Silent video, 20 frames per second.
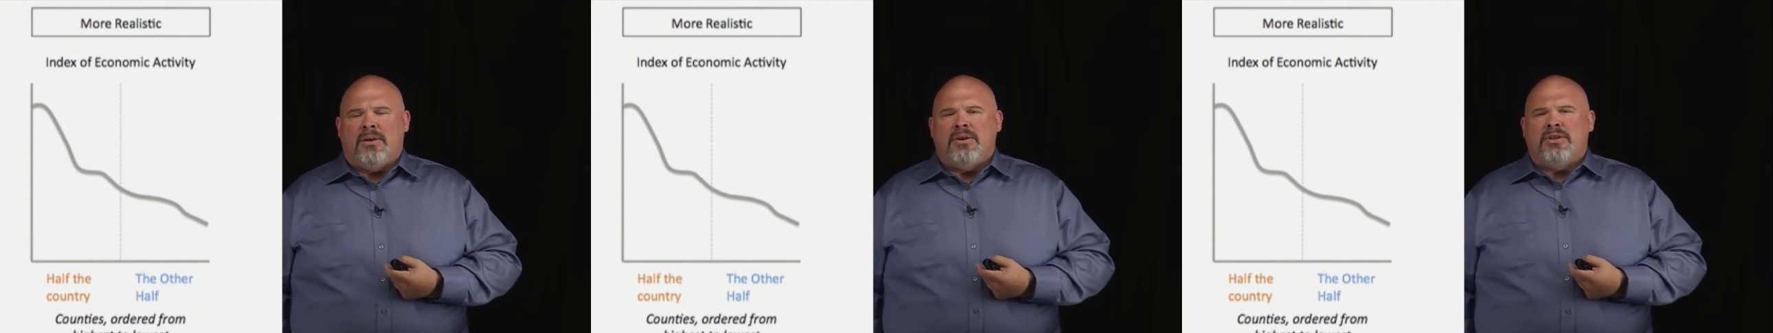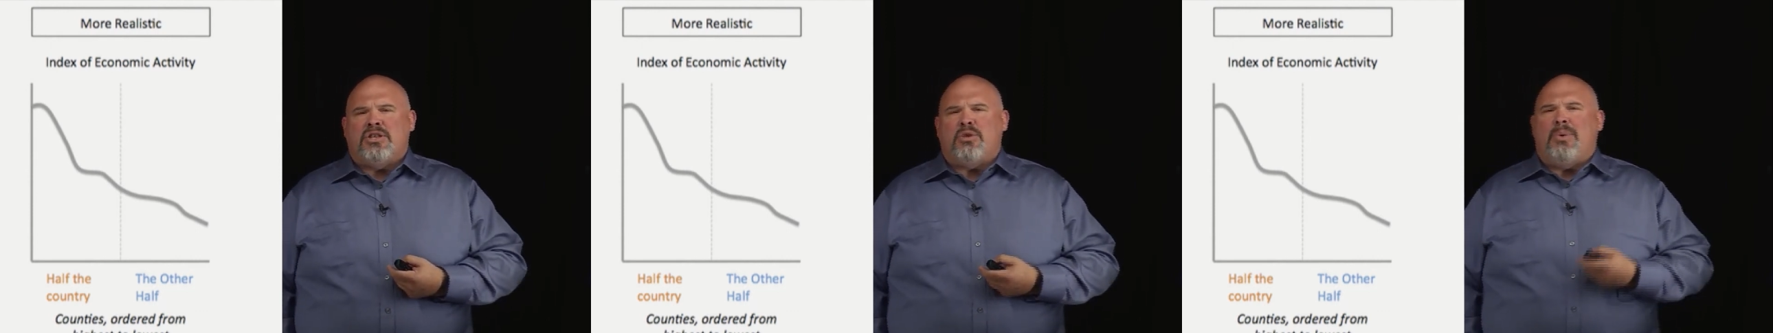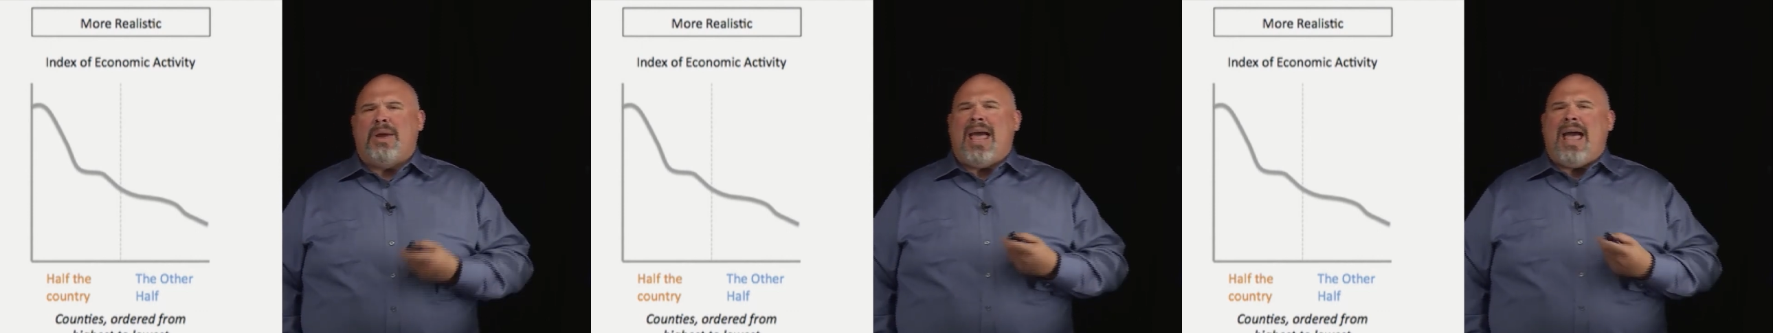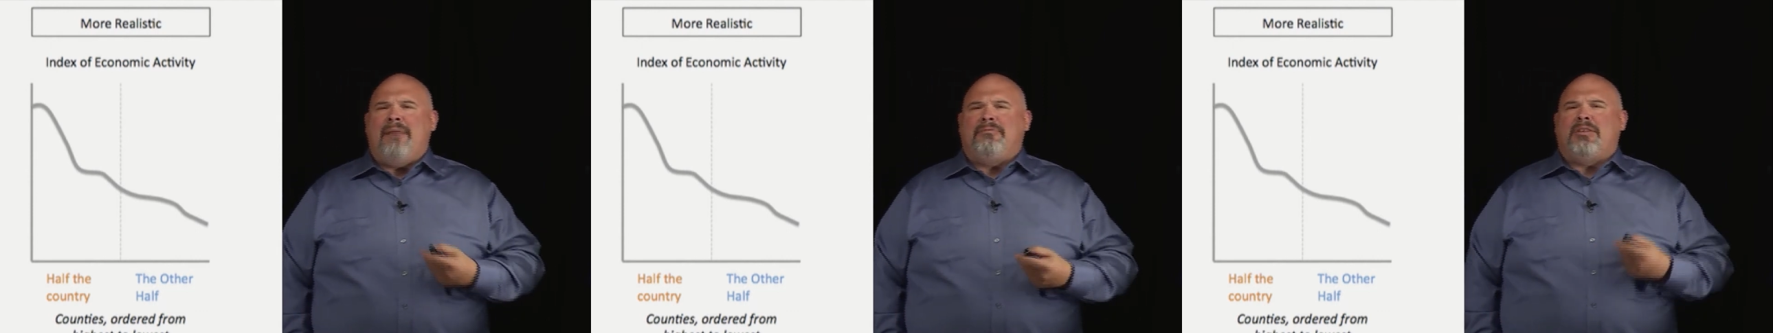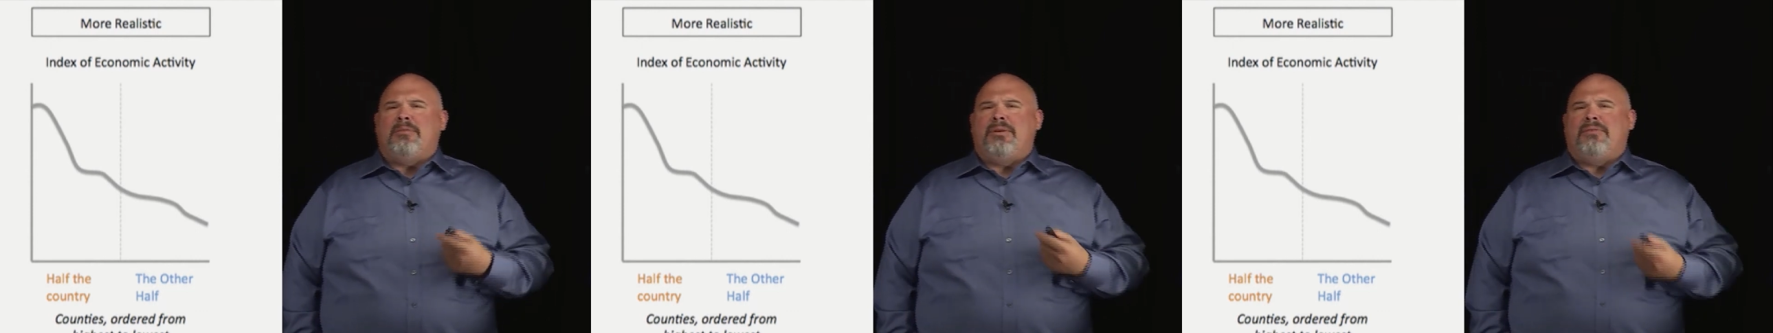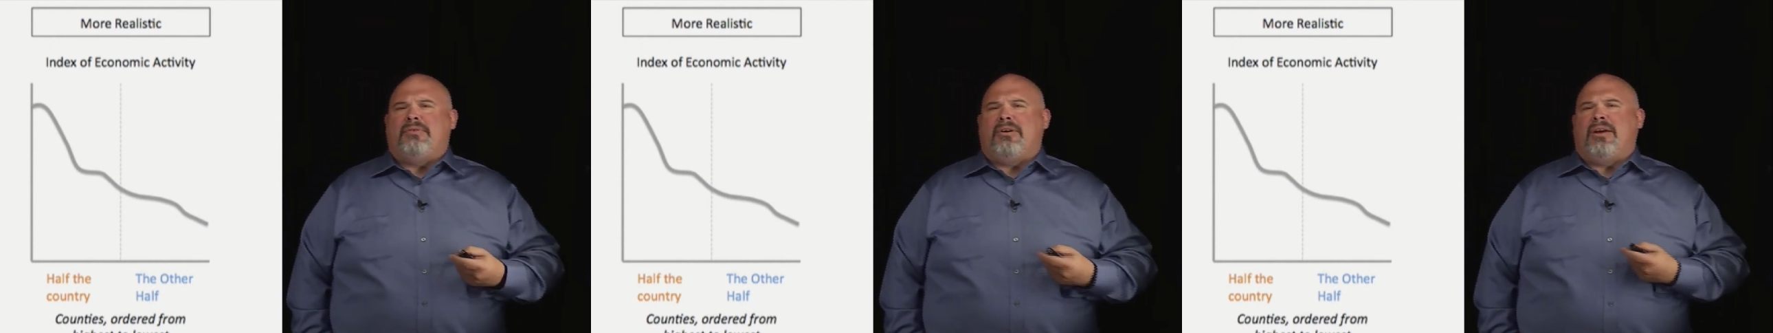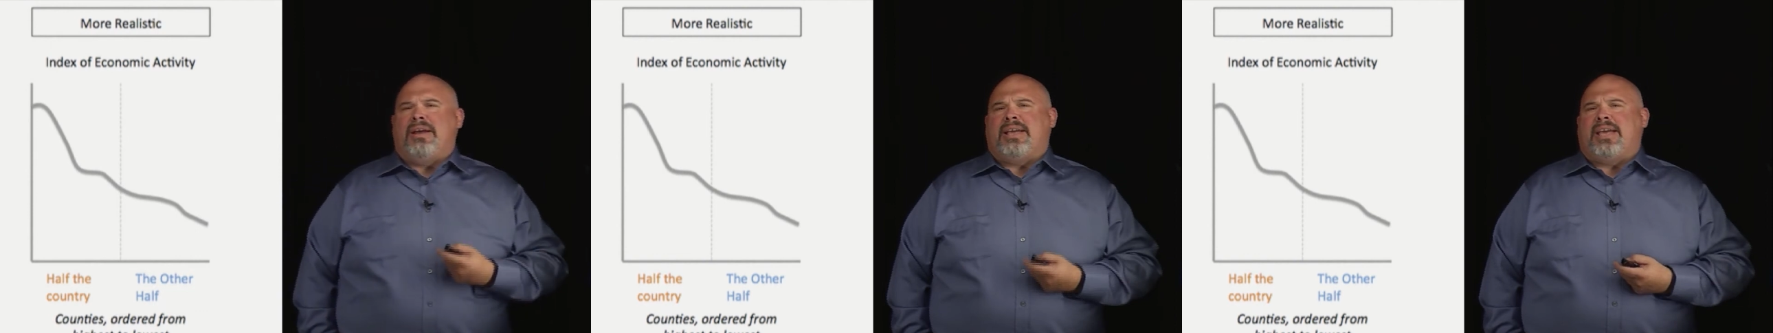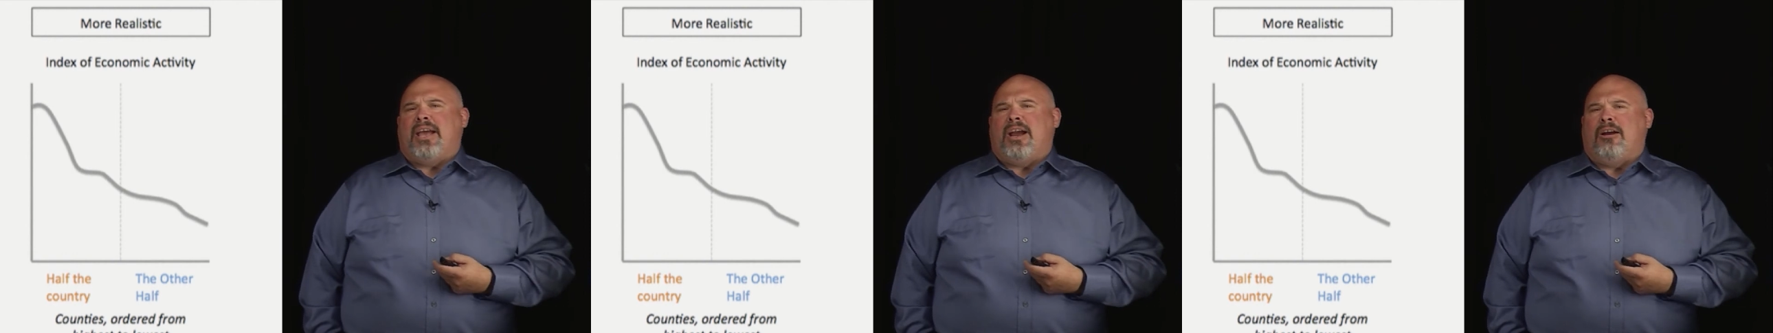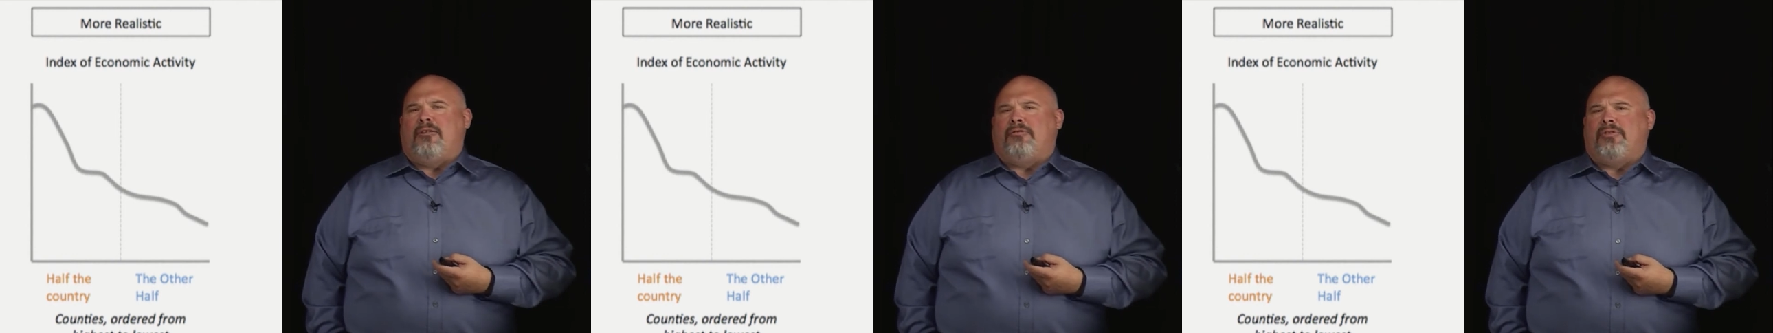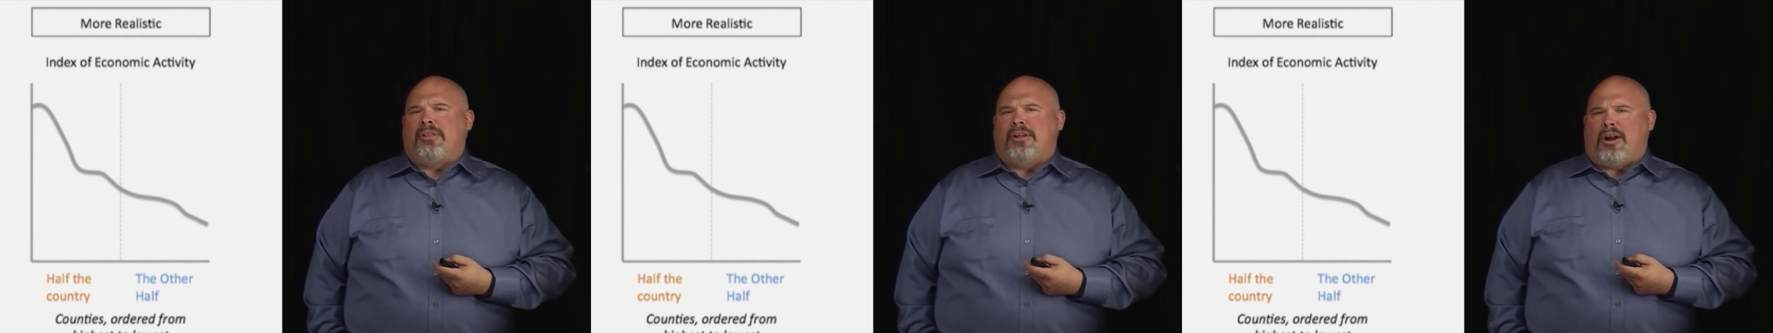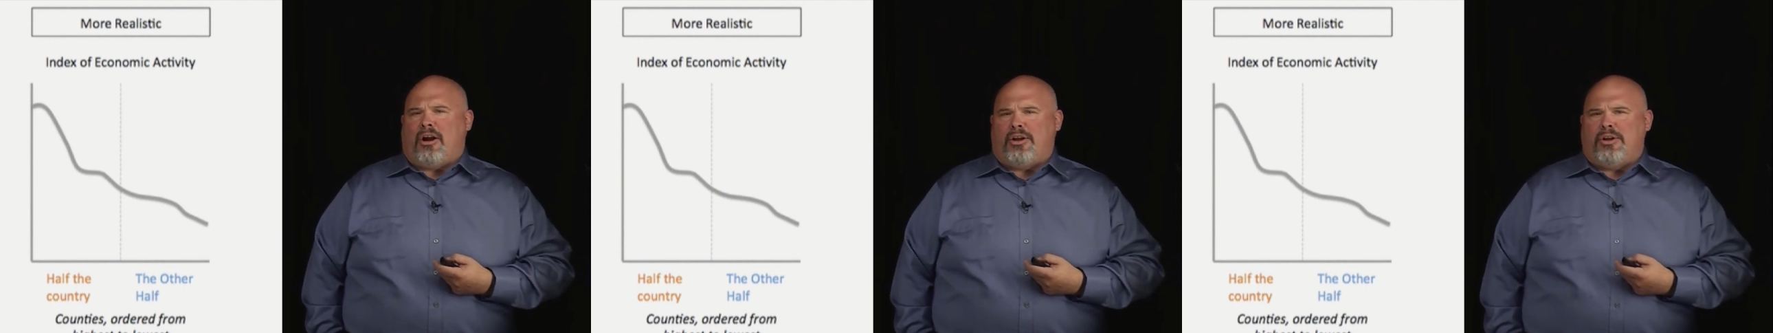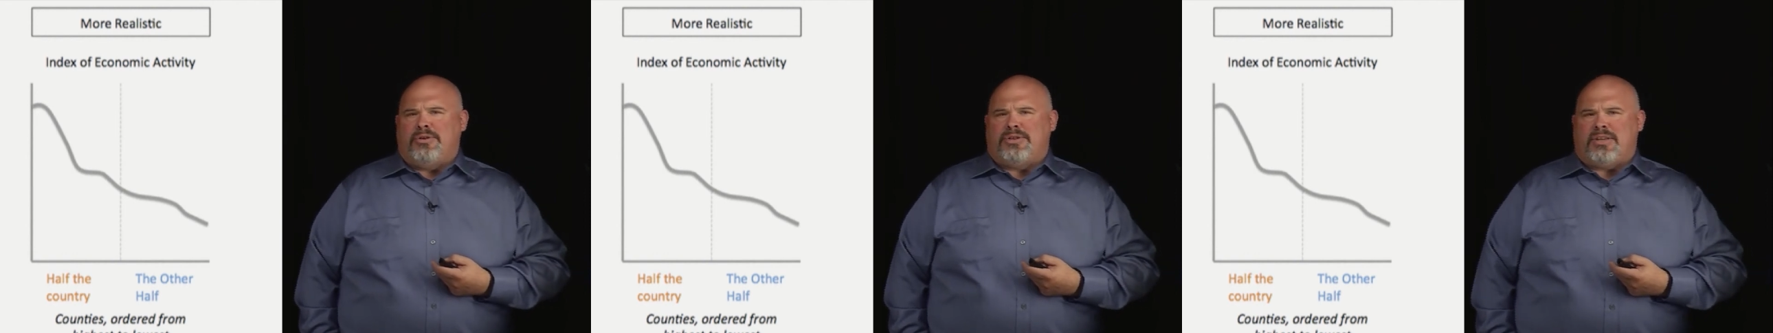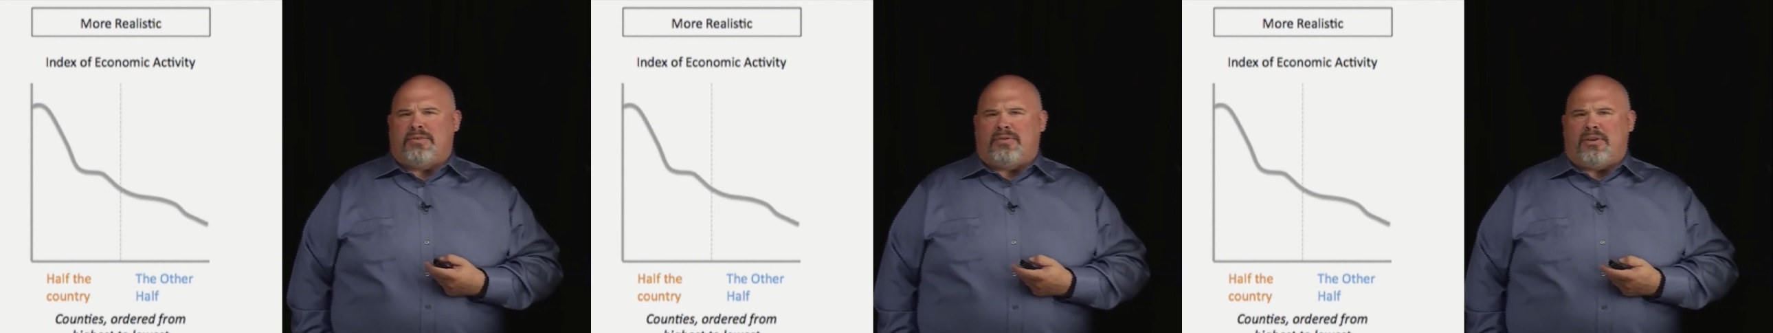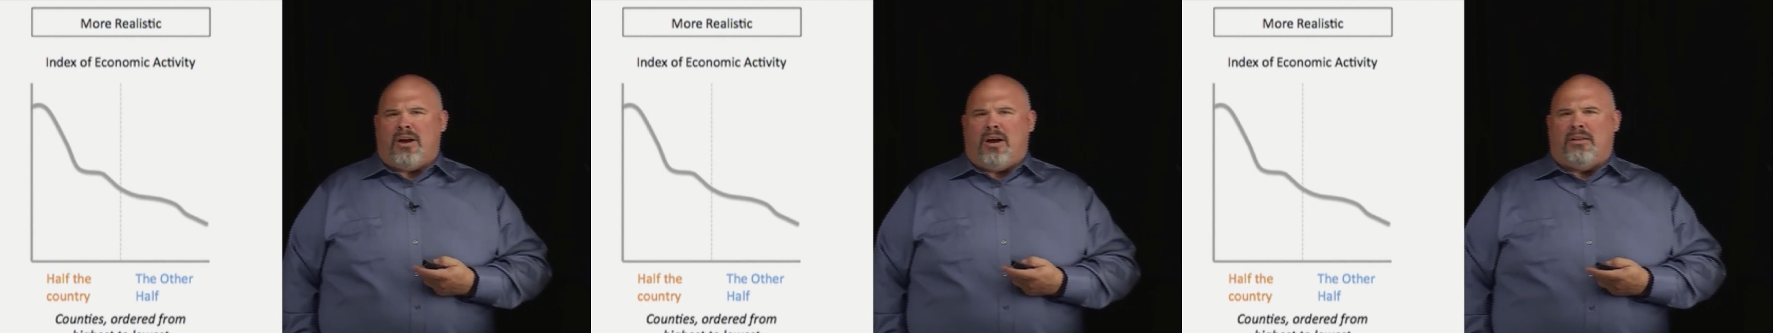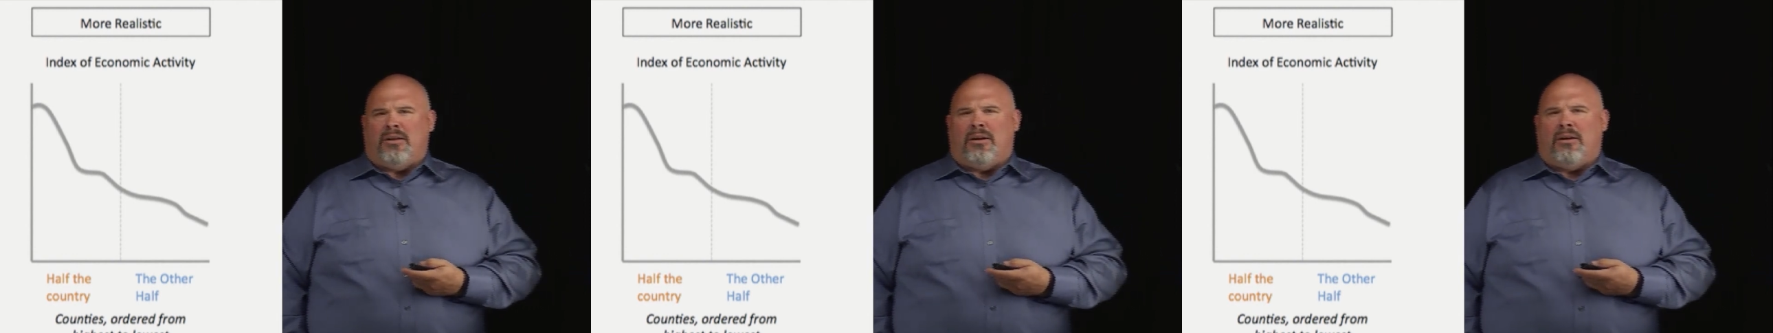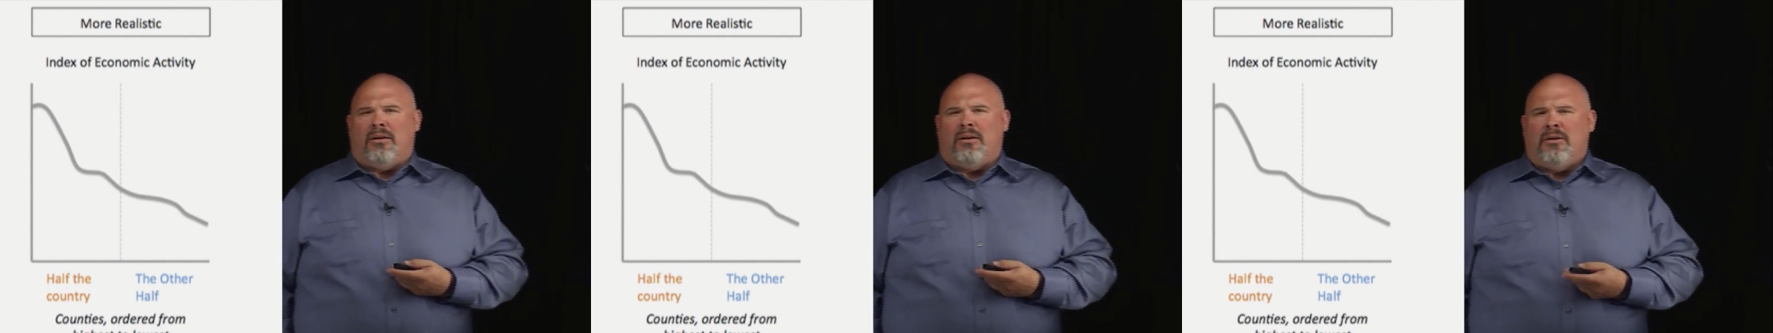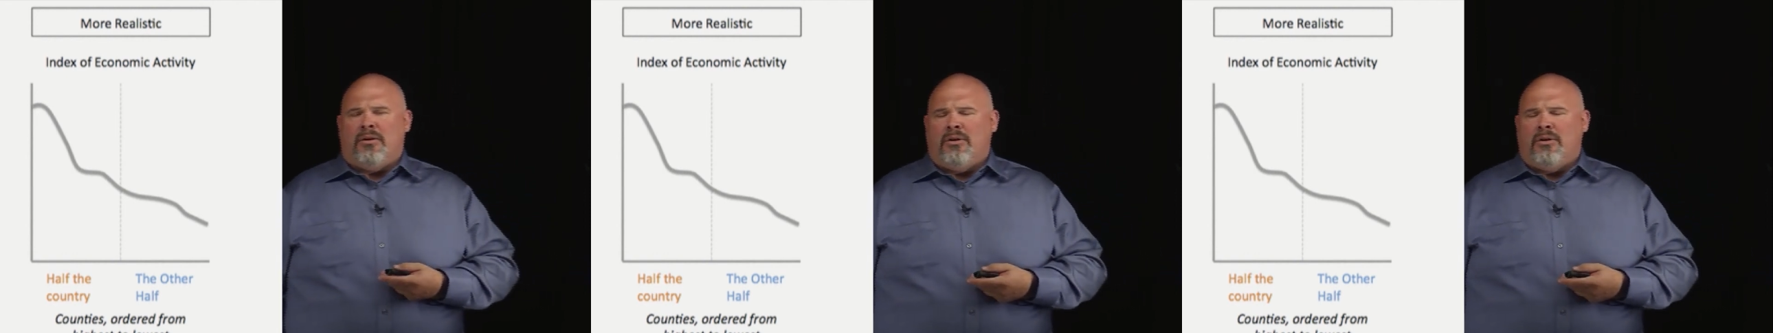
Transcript: So we have to be very careful in our use of color.